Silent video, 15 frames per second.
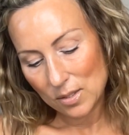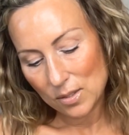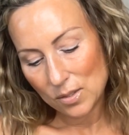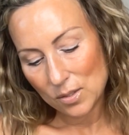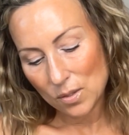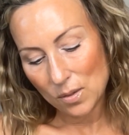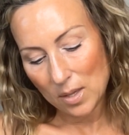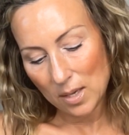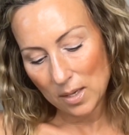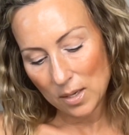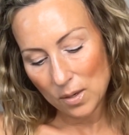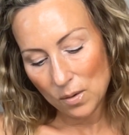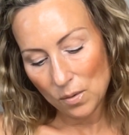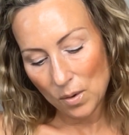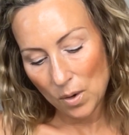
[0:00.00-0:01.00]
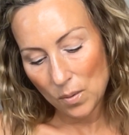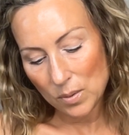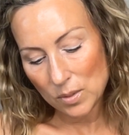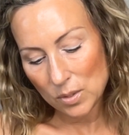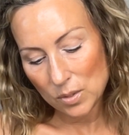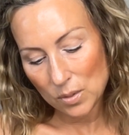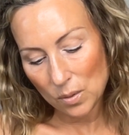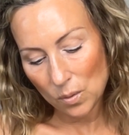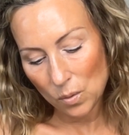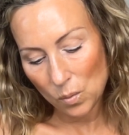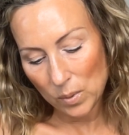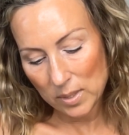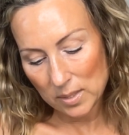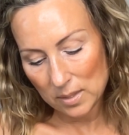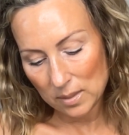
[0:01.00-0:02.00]
so they can grow in soul
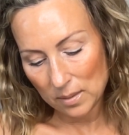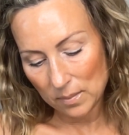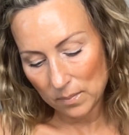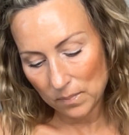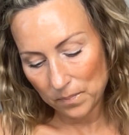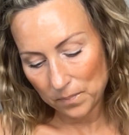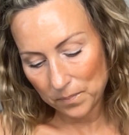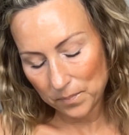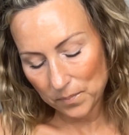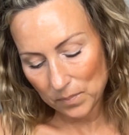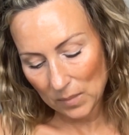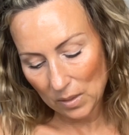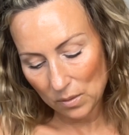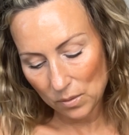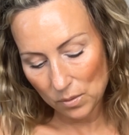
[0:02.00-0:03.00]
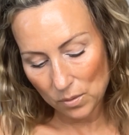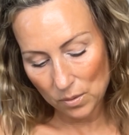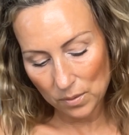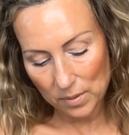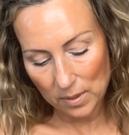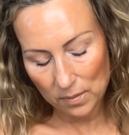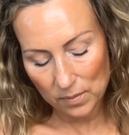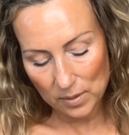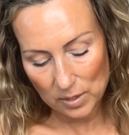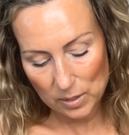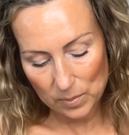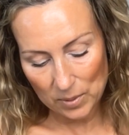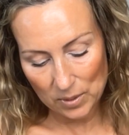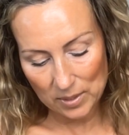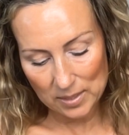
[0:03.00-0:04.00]
wisdom through their life
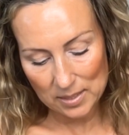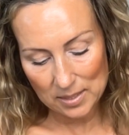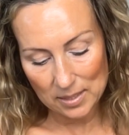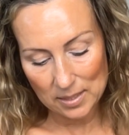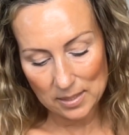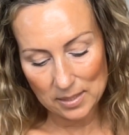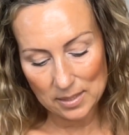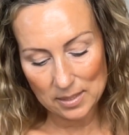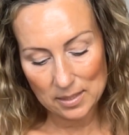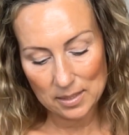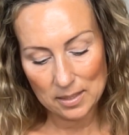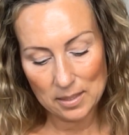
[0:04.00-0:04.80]
experiences.